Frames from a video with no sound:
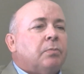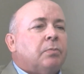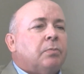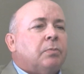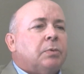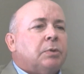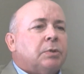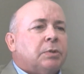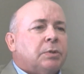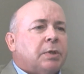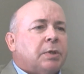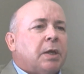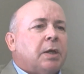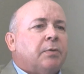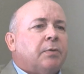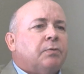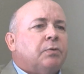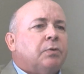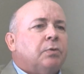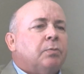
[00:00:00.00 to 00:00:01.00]

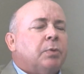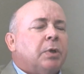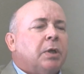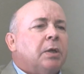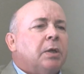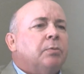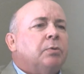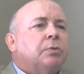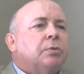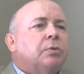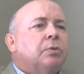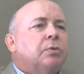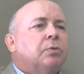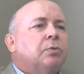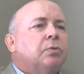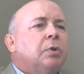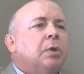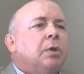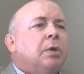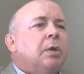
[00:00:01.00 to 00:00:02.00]
staff to be able
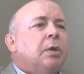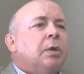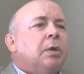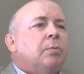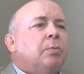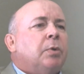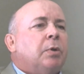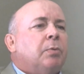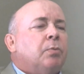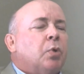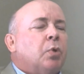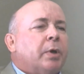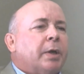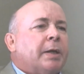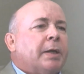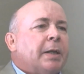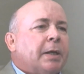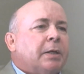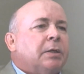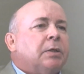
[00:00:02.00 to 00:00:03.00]
to be more
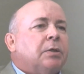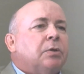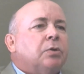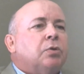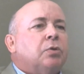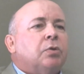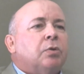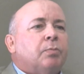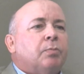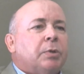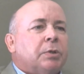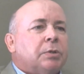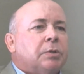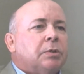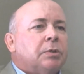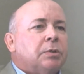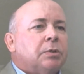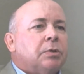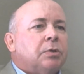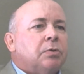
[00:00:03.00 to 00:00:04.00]
connected to the
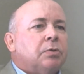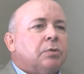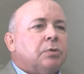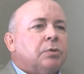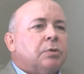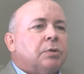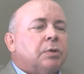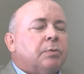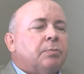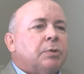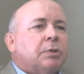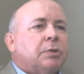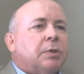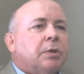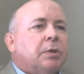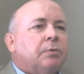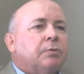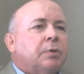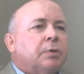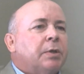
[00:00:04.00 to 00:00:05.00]
business users
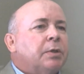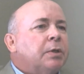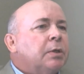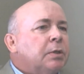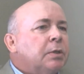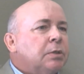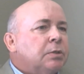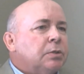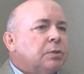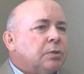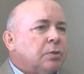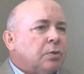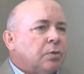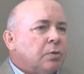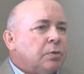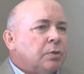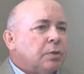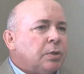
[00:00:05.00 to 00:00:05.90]
themselves. I think this is a good